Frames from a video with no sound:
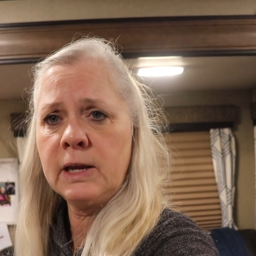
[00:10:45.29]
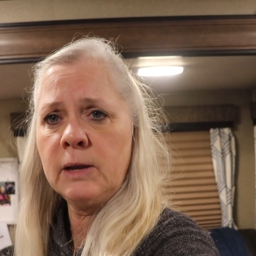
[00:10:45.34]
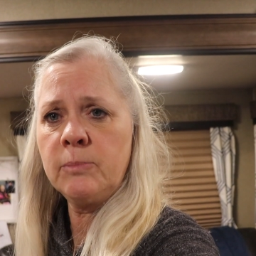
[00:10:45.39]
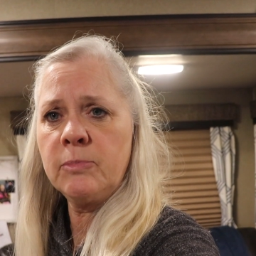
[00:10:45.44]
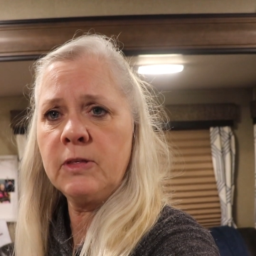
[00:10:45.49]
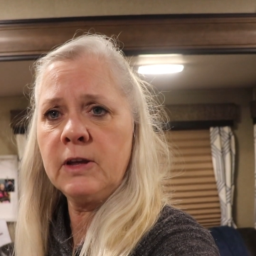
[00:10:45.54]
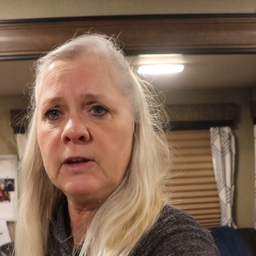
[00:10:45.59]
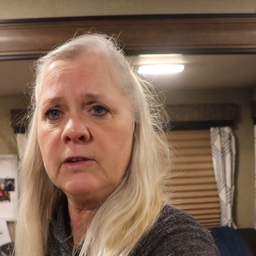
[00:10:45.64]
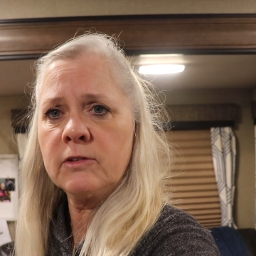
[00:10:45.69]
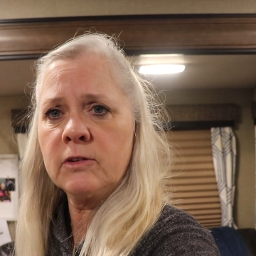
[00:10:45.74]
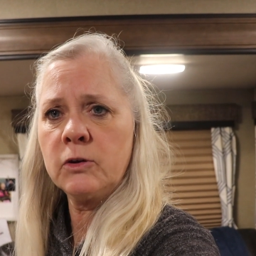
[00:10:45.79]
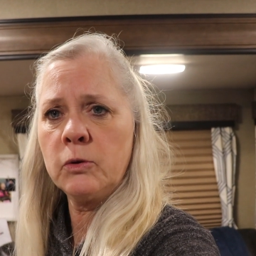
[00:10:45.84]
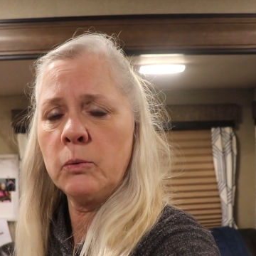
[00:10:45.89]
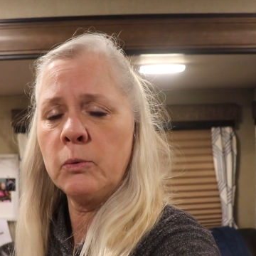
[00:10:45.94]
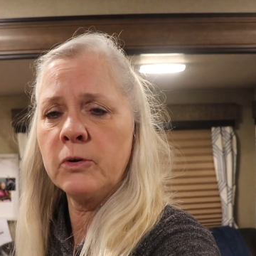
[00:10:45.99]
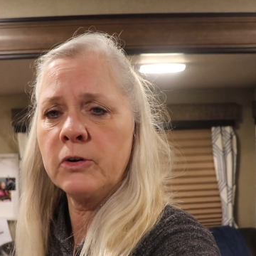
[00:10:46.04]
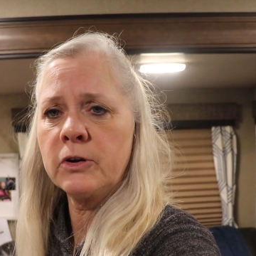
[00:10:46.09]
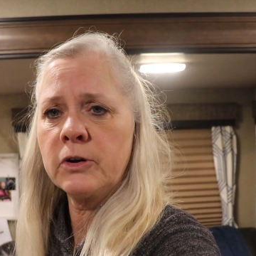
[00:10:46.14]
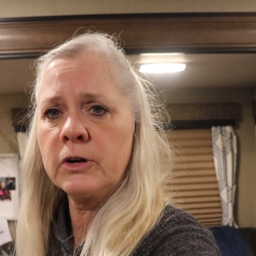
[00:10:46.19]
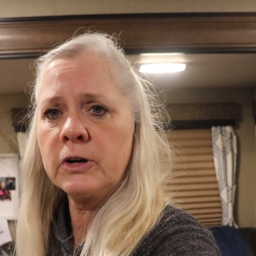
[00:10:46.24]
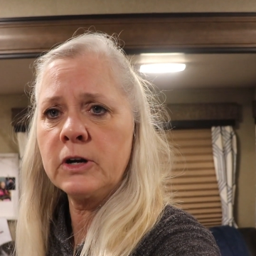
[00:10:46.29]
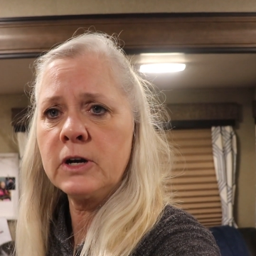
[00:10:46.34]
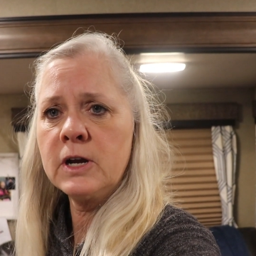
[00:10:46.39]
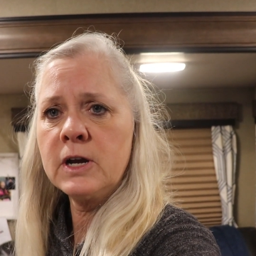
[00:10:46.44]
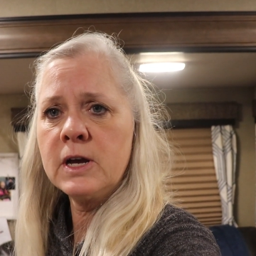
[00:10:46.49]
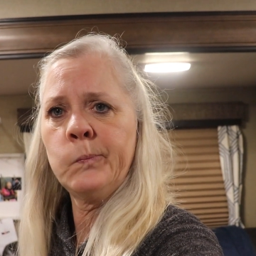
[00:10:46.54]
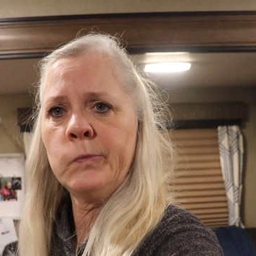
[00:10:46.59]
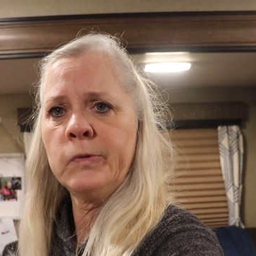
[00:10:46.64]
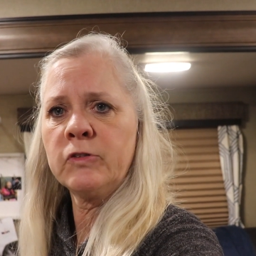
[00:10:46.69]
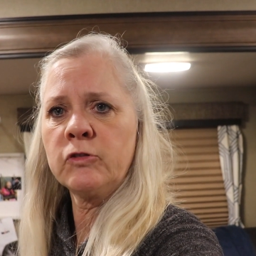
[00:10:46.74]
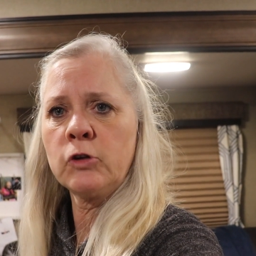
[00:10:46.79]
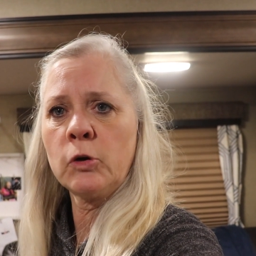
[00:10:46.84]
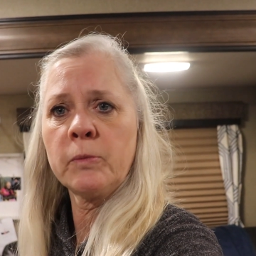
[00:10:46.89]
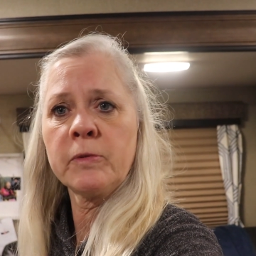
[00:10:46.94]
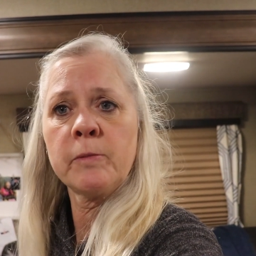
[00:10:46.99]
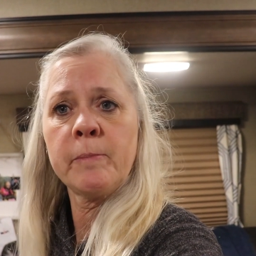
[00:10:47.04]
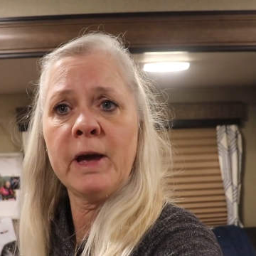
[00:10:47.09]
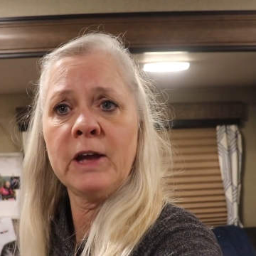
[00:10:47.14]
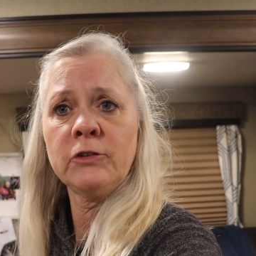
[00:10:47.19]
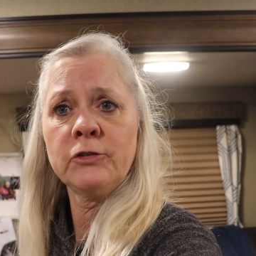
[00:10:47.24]
keep things in order. We'll start
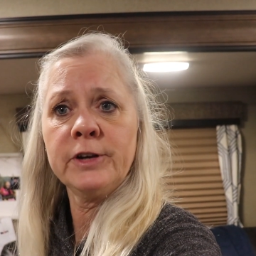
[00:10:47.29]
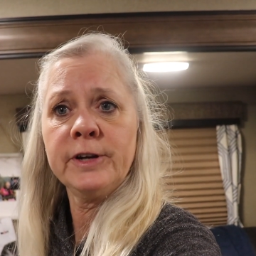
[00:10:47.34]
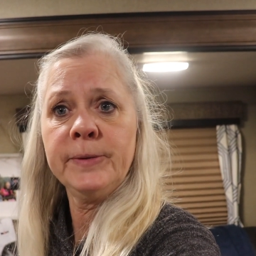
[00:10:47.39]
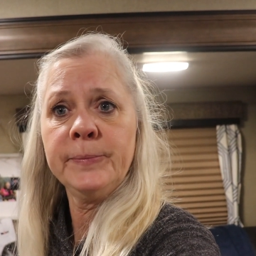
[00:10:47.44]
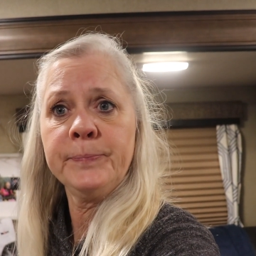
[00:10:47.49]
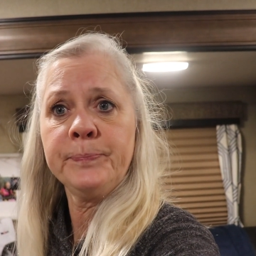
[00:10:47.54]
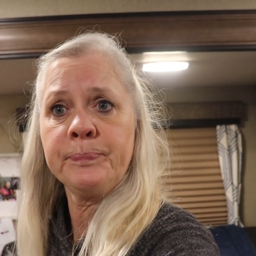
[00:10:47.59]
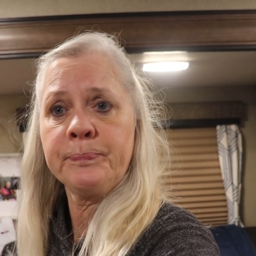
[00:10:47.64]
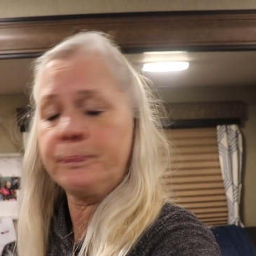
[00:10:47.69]
with the pantry.